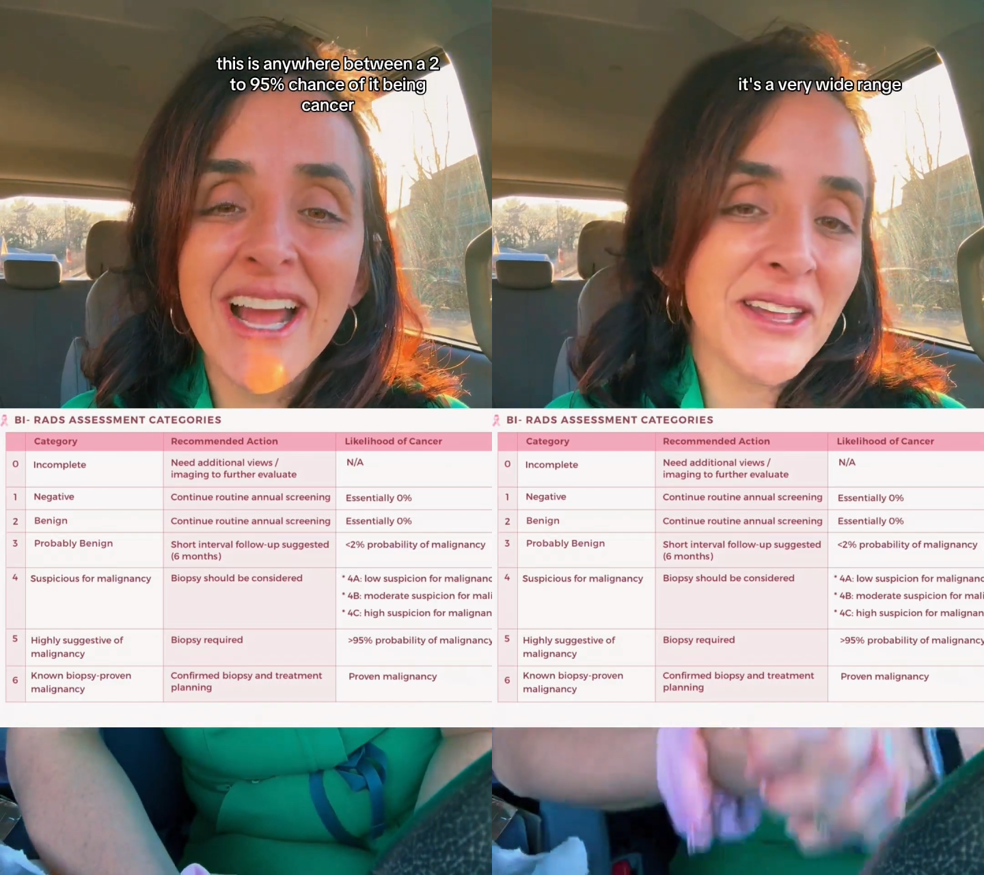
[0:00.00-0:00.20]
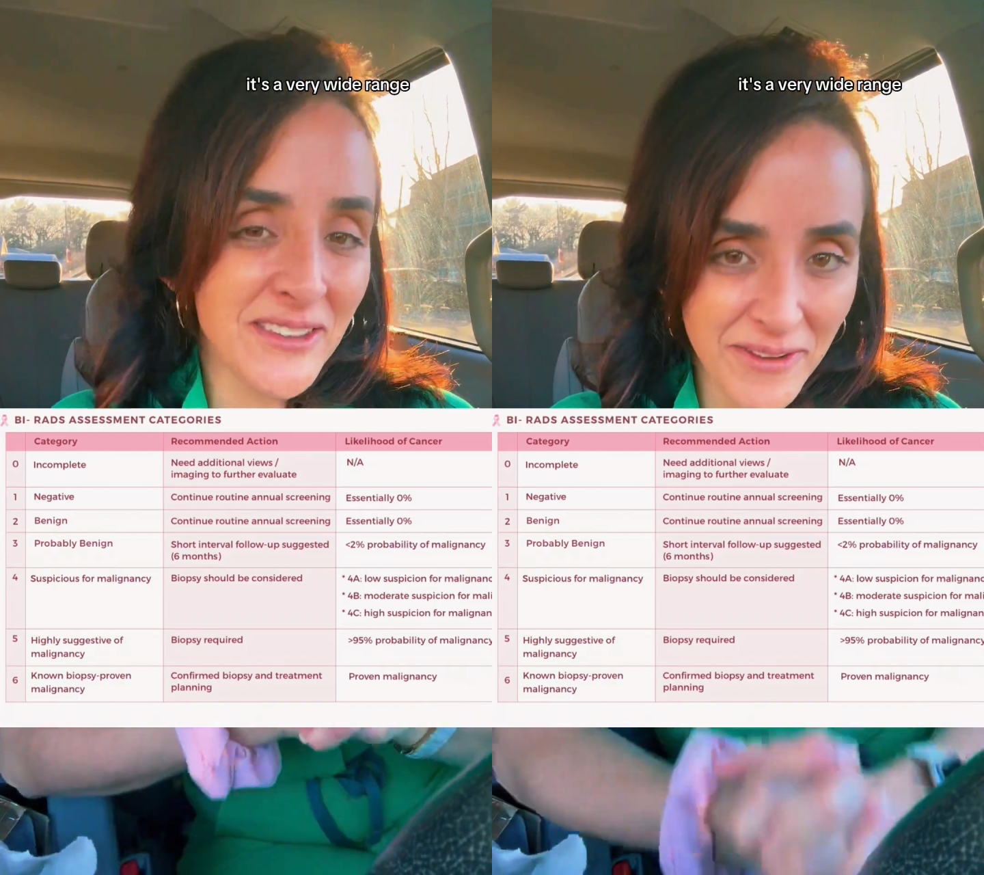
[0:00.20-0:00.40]

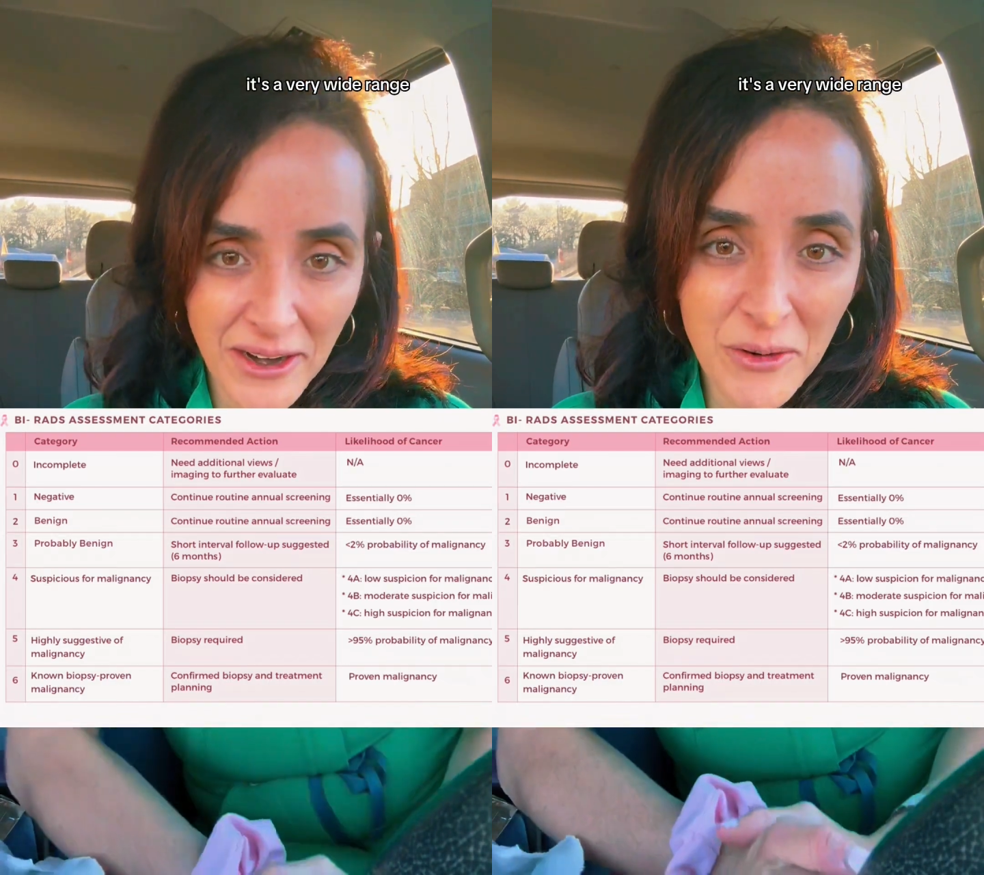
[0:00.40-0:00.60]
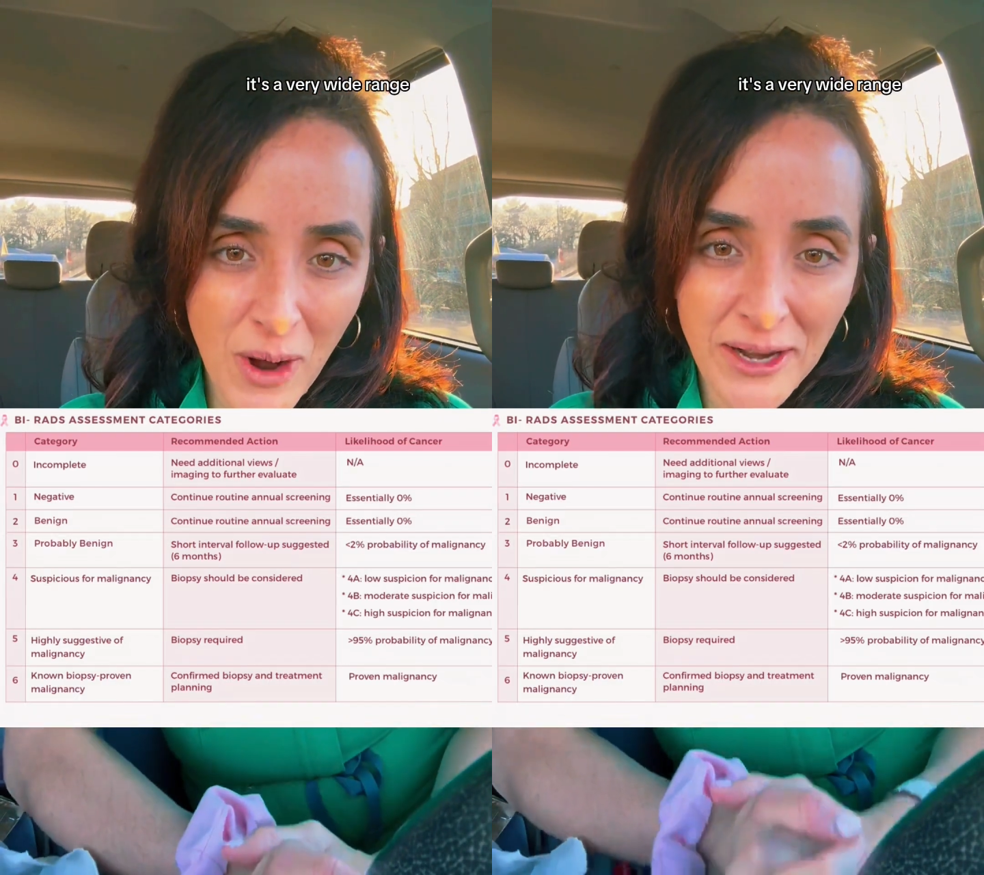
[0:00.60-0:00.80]
It's a
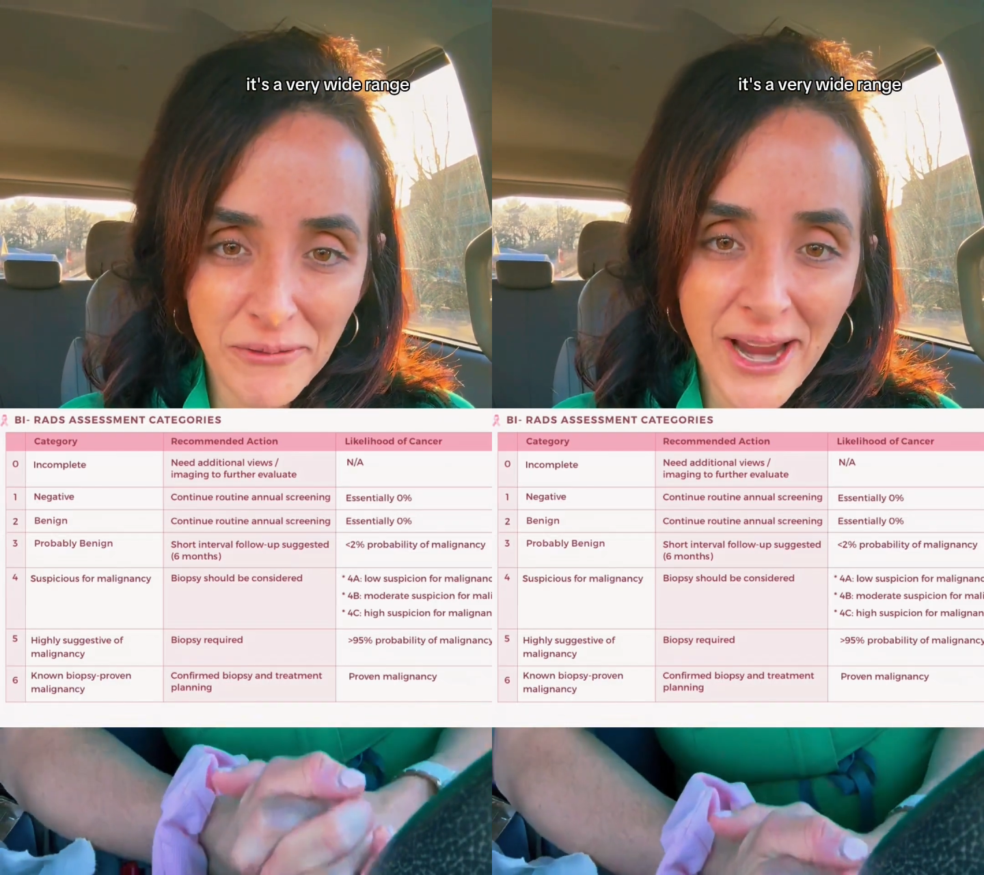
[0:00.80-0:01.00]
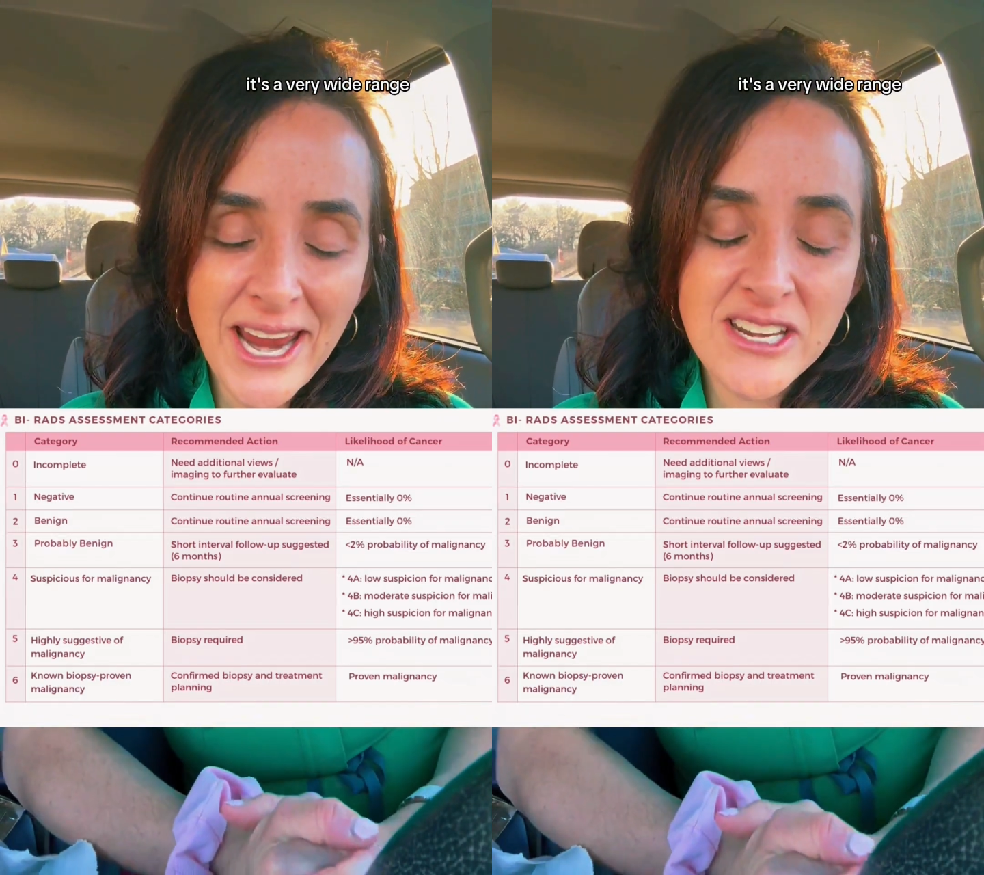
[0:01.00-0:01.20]
very wide
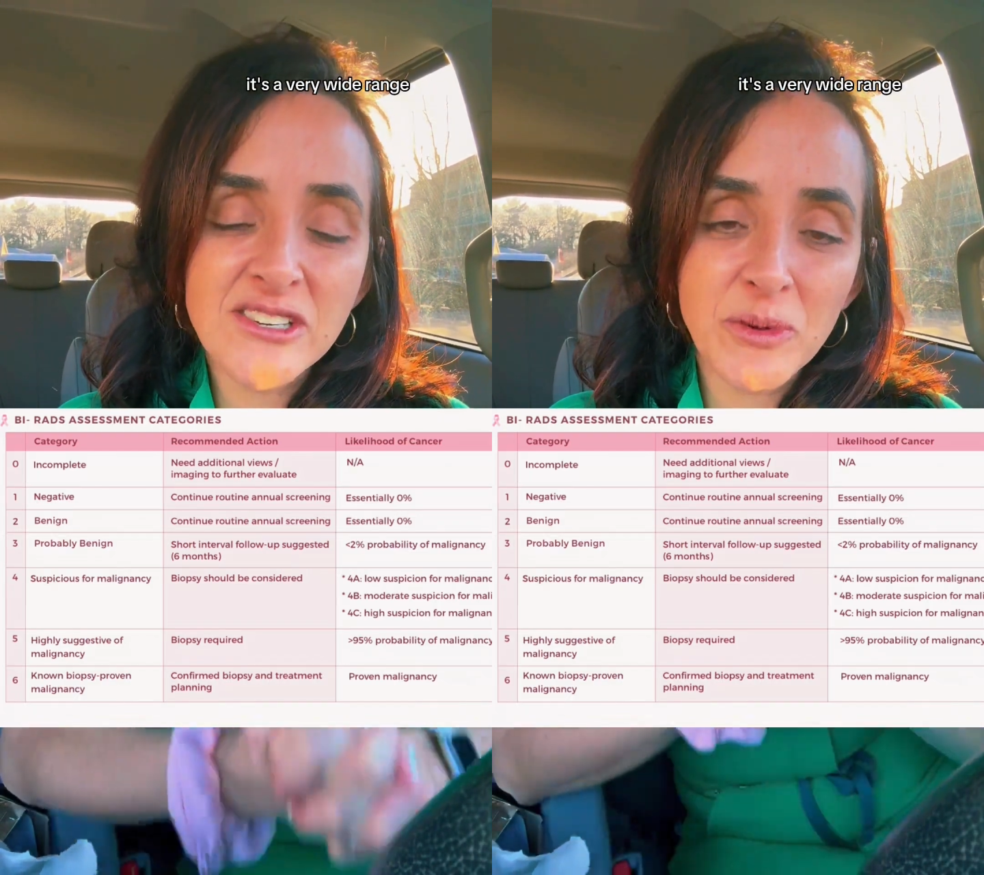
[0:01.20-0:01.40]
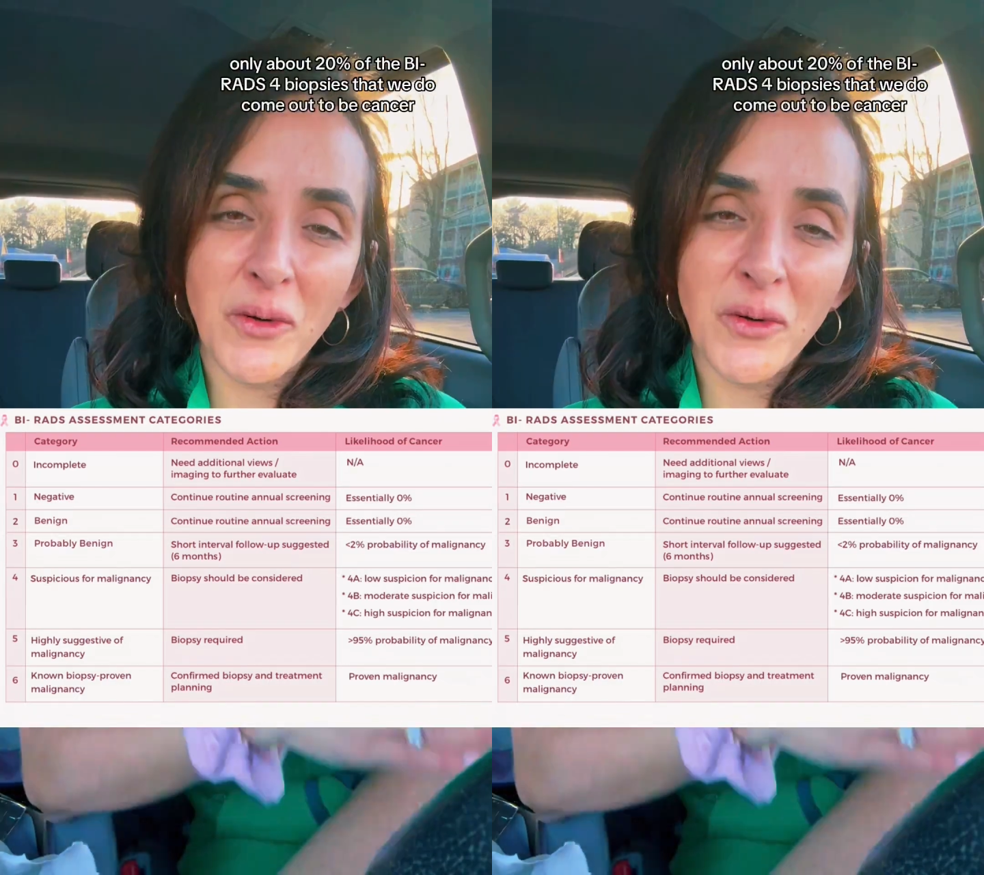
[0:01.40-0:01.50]
range.